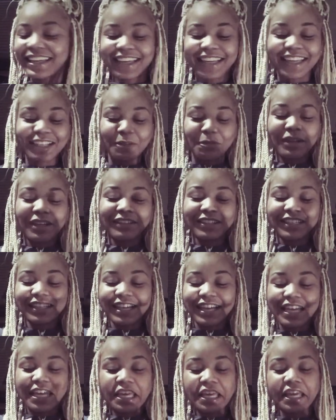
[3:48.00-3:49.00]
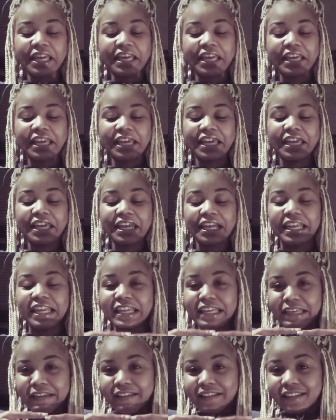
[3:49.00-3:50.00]
It's probably like,
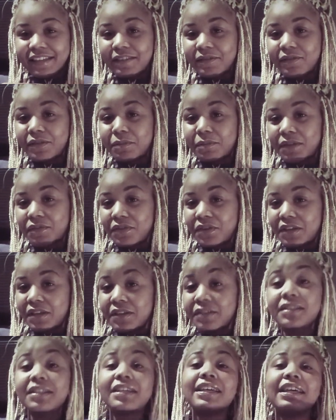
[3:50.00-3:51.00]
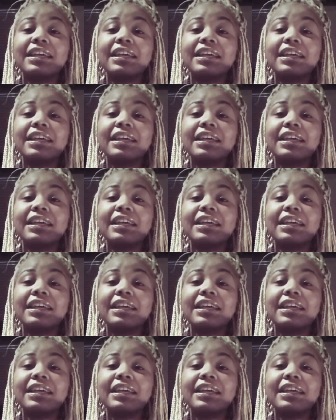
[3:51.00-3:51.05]
wouldn't be friends?